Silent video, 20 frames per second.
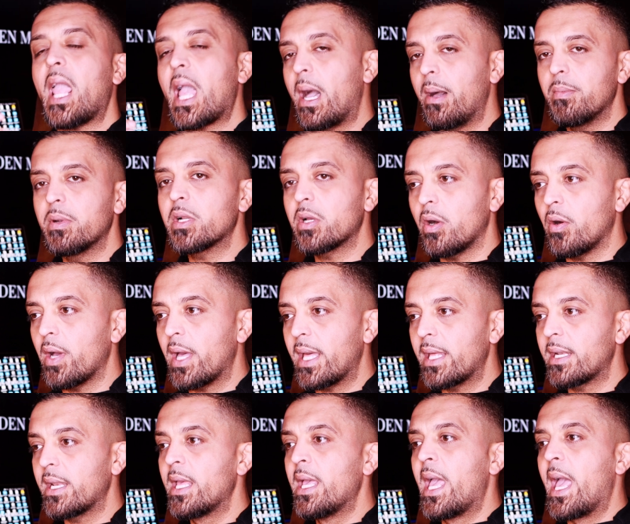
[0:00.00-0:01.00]
I'm going to go
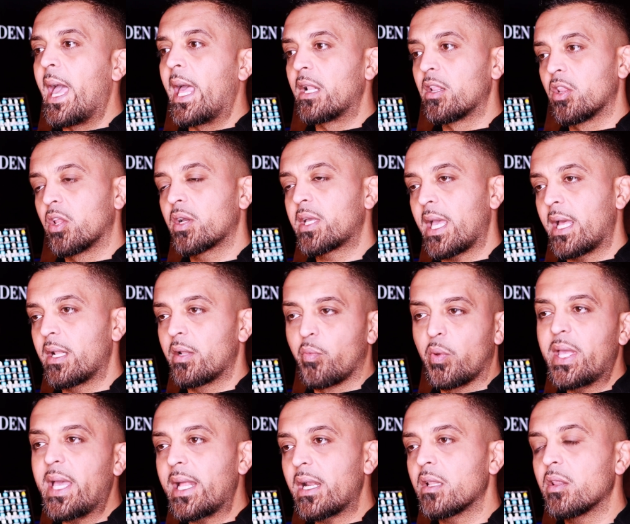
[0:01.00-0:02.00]
ahead and
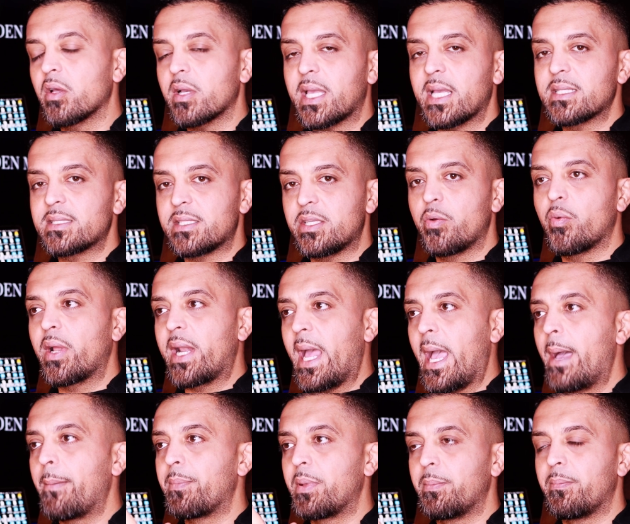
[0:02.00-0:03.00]
we got to look at, see what
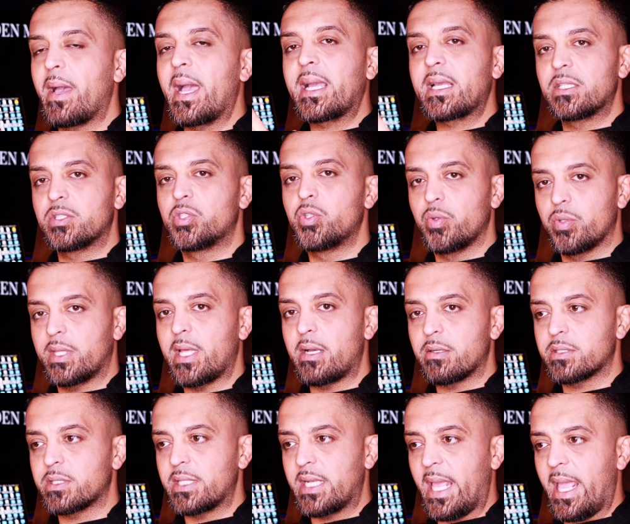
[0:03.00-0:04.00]
happened back in
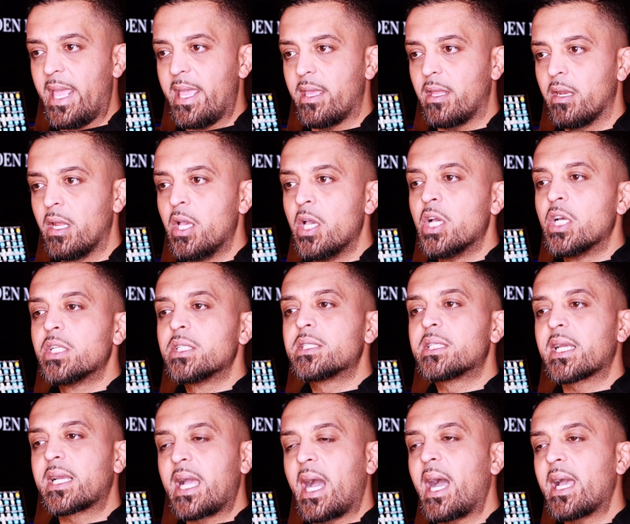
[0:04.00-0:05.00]
2008
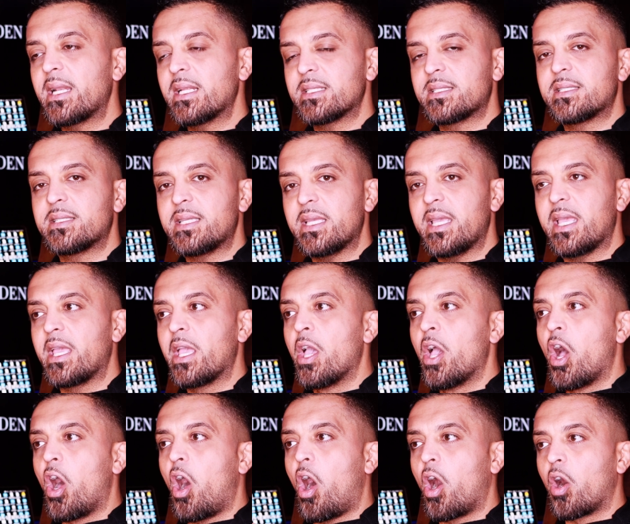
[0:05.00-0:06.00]
to kind of see,
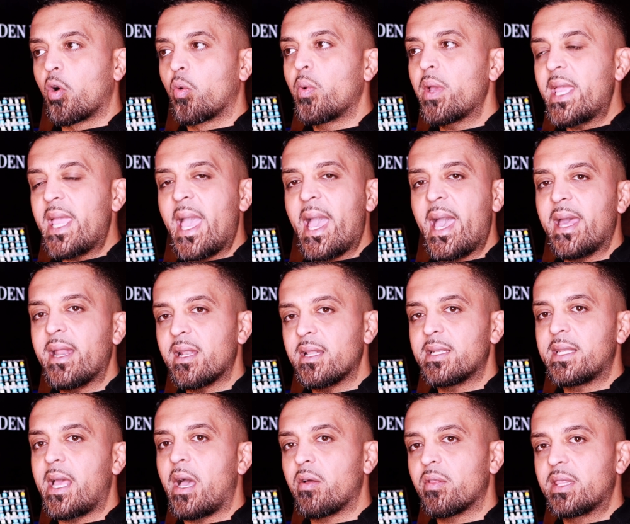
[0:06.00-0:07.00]
are we headed
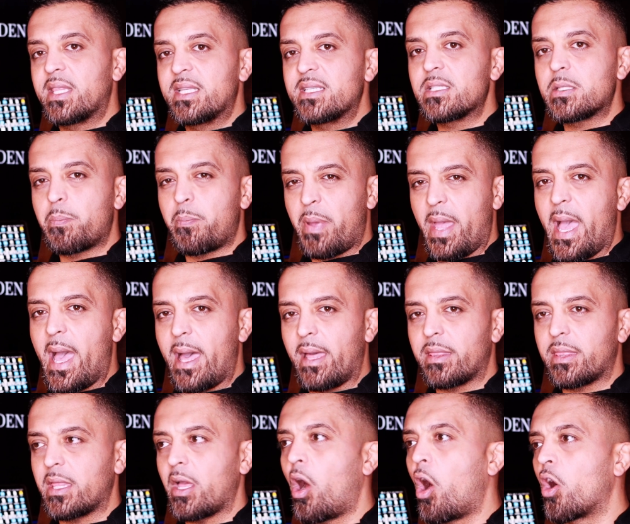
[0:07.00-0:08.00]
down this
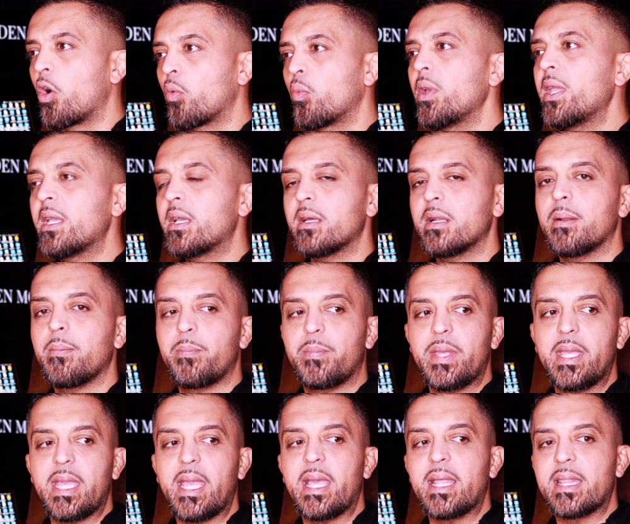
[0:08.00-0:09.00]
path? Are we going to
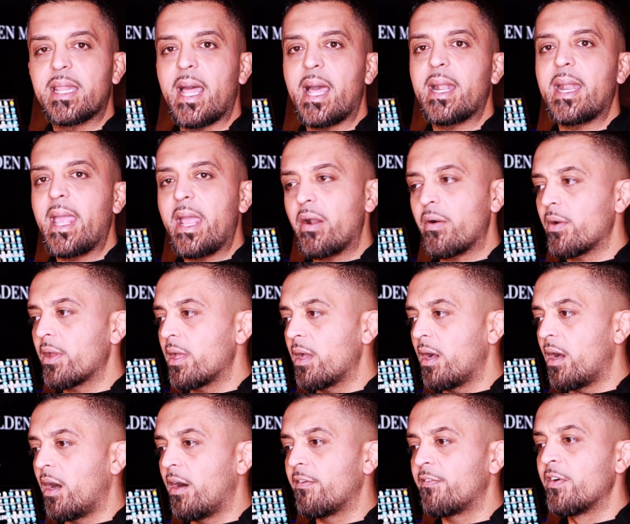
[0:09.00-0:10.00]
be in that area
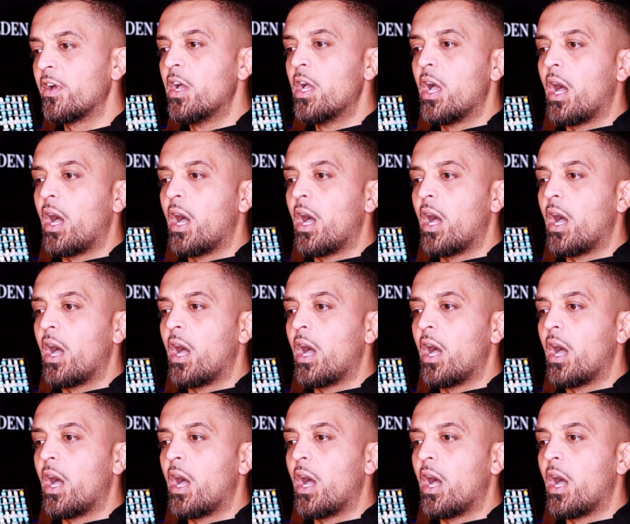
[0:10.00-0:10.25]
of